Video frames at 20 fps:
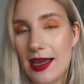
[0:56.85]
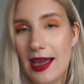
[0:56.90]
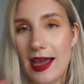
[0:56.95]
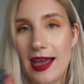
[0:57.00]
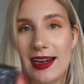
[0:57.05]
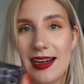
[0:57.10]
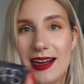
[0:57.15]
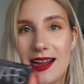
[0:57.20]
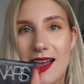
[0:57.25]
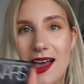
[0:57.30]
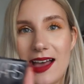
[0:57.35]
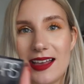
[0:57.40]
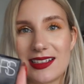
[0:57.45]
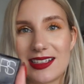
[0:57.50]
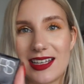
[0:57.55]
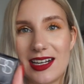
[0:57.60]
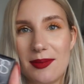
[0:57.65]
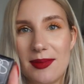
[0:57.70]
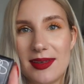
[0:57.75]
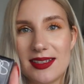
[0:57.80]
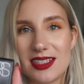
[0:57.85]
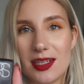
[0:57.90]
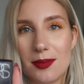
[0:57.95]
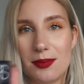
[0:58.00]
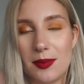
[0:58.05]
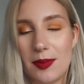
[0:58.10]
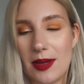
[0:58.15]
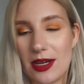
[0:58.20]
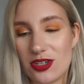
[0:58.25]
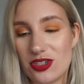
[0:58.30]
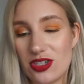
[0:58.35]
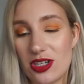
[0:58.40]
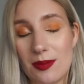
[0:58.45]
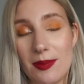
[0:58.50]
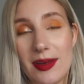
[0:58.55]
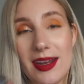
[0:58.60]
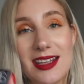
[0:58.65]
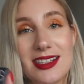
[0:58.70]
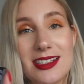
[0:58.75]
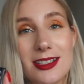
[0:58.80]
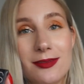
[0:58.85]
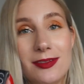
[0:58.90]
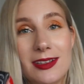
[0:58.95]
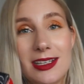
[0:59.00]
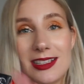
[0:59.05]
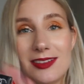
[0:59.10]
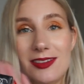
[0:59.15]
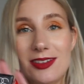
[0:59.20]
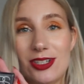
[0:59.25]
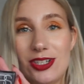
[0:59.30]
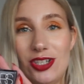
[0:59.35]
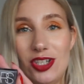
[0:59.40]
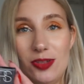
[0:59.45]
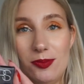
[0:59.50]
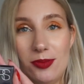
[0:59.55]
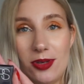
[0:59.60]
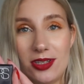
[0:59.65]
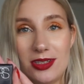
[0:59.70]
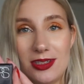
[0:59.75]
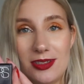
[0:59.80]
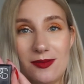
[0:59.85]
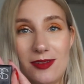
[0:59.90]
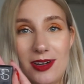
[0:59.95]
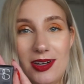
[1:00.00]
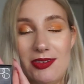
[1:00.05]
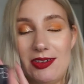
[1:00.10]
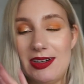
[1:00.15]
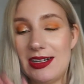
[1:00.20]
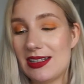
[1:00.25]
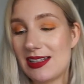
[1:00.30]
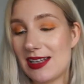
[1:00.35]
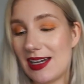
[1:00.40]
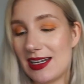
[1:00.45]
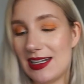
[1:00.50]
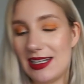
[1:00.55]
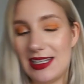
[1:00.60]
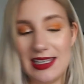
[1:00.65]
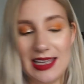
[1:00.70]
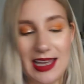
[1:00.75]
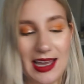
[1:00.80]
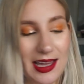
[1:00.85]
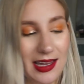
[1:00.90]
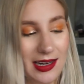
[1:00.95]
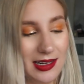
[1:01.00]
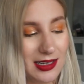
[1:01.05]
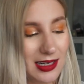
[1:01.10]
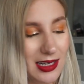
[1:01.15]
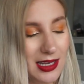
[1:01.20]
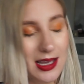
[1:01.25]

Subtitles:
and it has kind of messed up the packaging, but I still think it's very cute because it's very tiny, and